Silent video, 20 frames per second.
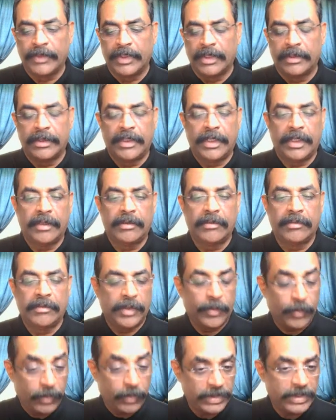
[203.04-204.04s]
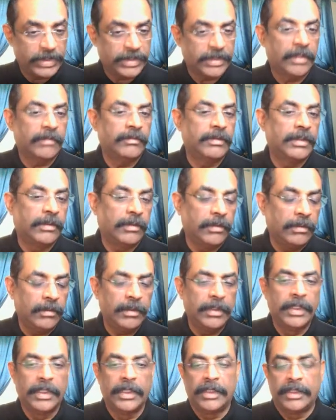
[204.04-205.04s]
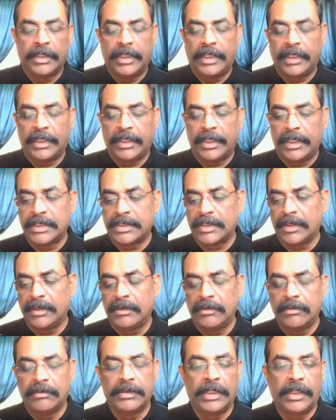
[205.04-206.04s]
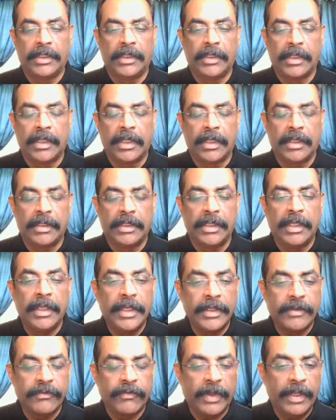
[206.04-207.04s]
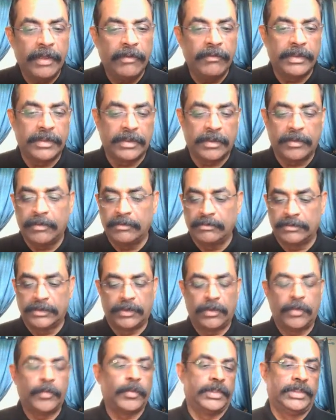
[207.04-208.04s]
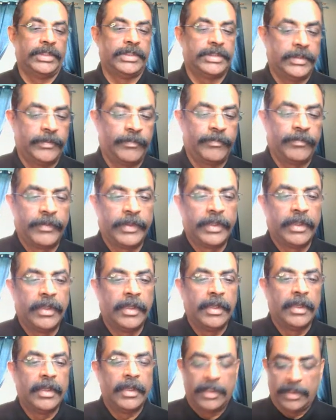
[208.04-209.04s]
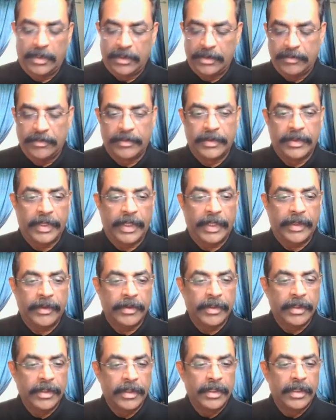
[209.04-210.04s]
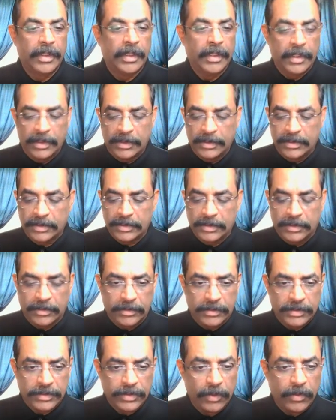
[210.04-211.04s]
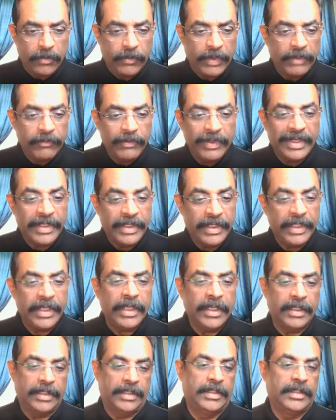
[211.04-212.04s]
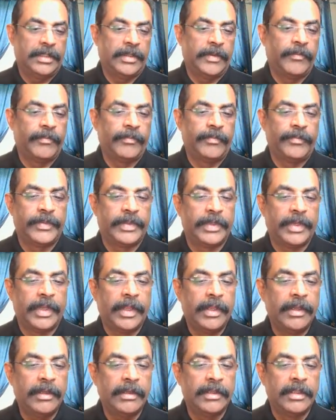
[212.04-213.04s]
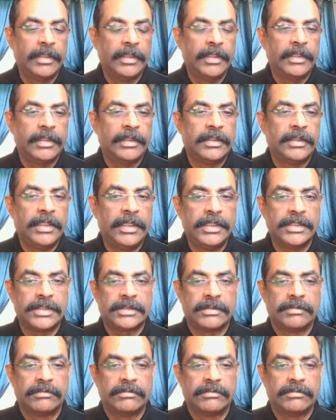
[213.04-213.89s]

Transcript: then the position of the row, then creates the delete file with the row position, right? So when we read, right, these